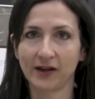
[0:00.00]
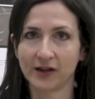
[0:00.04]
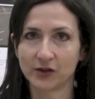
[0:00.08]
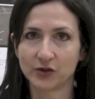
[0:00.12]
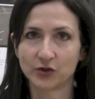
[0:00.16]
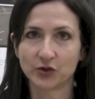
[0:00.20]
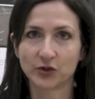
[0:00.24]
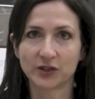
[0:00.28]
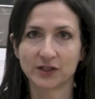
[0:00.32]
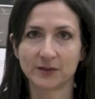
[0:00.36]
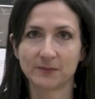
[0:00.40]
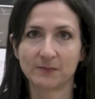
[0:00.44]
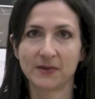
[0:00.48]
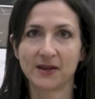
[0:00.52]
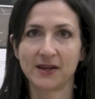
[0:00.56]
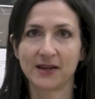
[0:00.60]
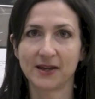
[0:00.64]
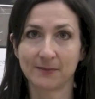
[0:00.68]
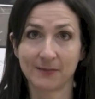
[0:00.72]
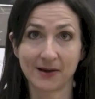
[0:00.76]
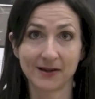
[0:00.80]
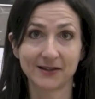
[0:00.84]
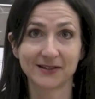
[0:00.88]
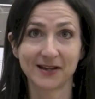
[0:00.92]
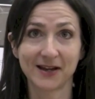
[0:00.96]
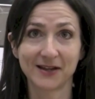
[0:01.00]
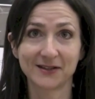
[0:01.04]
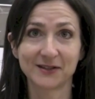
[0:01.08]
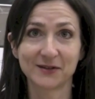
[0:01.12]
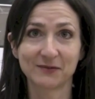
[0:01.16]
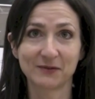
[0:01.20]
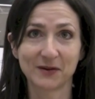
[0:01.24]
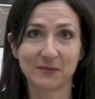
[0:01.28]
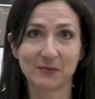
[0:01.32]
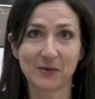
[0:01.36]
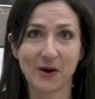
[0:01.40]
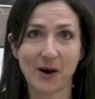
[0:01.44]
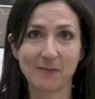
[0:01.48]
and it's just me and my
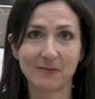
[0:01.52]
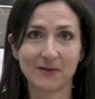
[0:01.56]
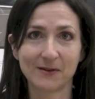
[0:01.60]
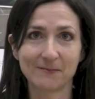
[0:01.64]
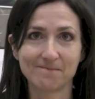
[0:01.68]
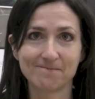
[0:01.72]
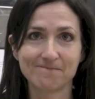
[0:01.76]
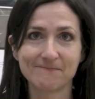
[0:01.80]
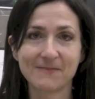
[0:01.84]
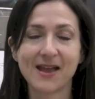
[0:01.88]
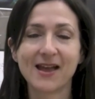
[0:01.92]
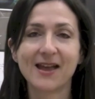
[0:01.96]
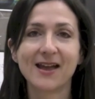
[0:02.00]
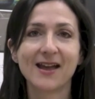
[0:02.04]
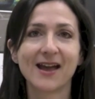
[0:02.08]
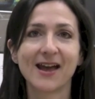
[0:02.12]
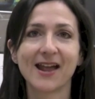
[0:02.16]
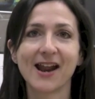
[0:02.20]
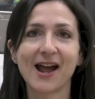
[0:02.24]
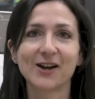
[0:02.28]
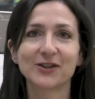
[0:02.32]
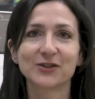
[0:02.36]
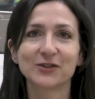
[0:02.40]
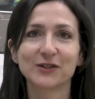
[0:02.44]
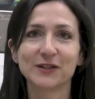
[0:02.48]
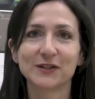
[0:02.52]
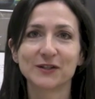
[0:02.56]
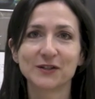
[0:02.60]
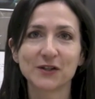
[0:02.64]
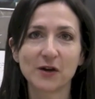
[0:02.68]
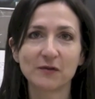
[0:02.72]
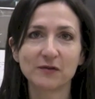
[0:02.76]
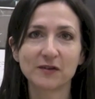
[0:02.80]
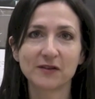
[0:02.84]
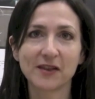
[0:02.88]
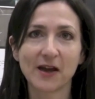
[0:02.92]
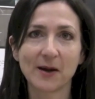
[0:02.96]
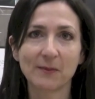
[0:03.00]
scientific problem. And actually
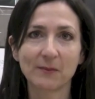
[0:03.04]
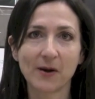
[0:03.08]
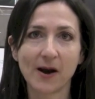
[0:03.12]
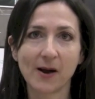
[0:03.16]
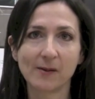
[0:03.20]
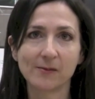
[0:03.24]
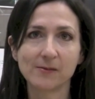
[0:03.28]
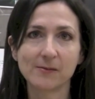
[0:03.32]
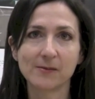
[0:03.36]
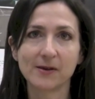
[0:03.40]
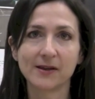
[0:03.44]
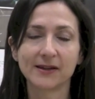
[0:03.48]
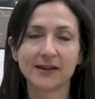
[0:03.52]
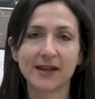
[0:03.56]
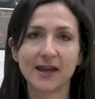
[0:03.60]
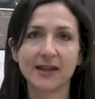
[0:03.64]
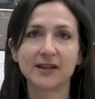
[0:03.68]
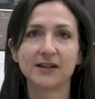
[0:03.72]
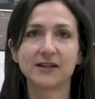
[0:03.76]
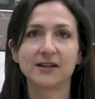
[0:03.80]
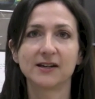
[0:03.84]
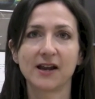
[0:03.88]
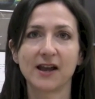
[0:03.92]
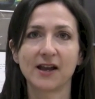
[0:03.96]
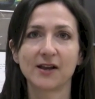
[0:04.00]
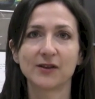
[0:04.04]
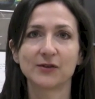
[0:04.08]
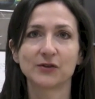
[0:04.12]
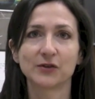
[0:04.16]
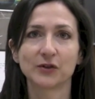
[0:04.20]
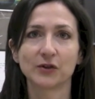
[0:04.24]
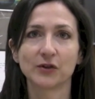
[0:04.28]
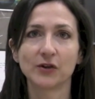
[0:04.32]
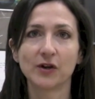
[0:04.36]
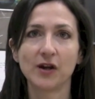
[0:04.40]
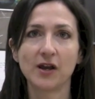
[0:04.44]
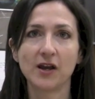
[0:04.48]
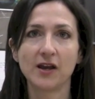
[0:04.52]
solving that problem and getting an
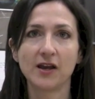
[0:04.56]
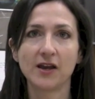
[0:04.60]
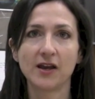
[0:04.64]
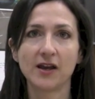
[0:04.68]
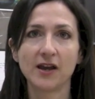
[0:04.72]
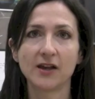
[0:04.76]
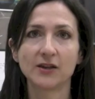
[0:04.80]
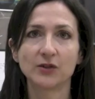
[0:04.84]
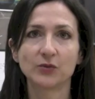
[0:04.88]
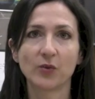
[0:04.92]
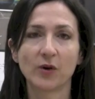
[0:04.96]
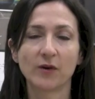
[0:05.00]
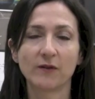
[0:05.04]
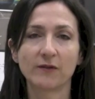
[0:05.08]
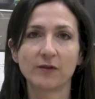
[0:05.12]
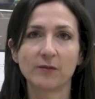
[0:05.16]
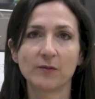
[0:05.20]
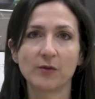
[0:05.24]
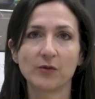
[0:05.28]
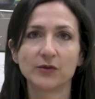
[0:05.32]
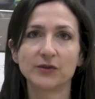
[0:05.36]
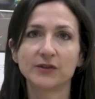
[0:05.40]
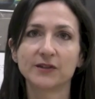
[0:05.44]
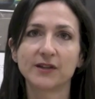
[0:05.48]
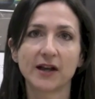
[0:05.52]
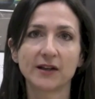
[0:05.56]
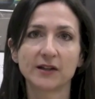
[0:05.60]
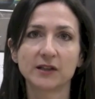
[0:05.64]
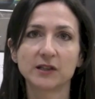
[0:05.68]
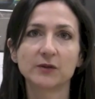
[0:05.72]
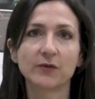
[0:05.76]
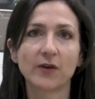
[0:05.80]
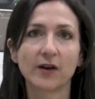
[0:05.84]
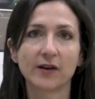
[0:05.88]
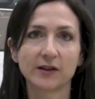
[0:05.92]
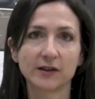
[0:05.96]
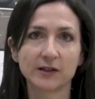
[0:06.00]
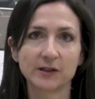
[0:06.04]
answer is one of the most
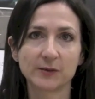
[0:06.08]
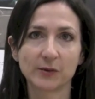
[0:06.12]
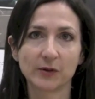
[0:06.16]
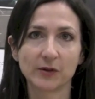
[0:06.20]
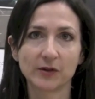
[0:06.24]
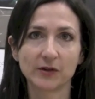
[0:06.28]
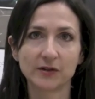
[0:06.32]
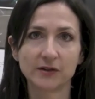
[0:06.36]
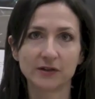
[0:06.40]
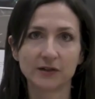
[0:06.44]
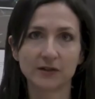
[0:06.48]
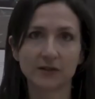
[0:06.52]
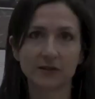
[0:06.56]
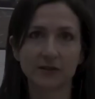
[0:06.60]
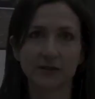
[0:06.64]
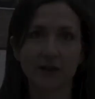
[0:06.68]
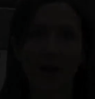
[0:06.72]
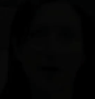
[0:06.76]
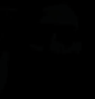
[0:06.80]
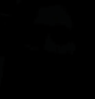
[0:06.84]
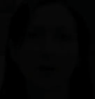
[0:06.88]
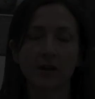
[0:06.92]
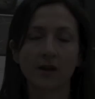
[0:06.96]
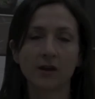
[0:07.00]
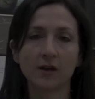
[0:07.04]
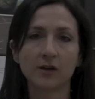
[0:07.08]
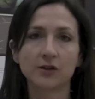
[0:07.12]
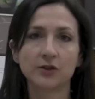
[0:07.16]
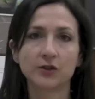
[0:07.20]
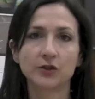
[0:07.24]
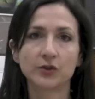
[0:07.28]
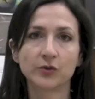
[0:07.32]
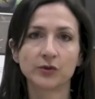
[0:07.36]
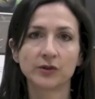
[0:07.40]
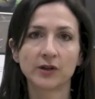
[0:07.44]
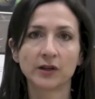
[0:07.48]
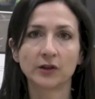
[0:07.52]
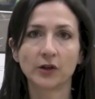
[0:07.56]
satisfying experiences. In a
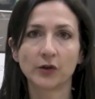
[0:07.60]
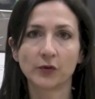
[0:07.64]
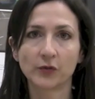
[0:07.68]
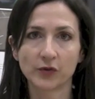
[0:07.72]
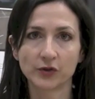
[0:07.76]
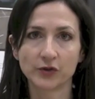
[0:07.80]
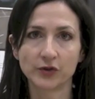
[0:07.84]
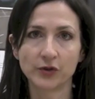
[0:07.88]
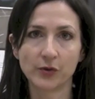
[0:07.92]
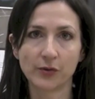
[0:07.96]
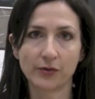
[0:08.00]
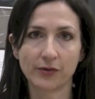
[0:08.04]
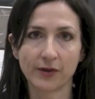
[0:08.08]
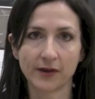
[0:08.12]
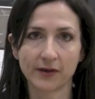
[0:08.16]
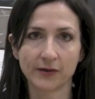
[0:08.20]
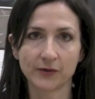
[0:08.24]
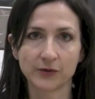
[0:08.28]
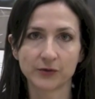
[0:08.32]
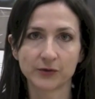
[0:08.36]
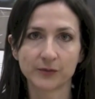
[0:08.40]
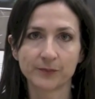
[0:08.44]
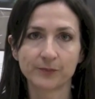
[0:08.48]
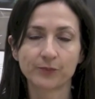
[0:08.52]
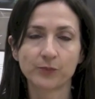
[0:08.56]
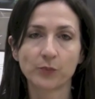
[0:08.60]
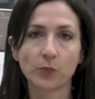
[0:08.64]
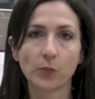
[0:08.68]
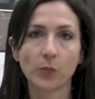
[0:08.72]
student, I look for two things.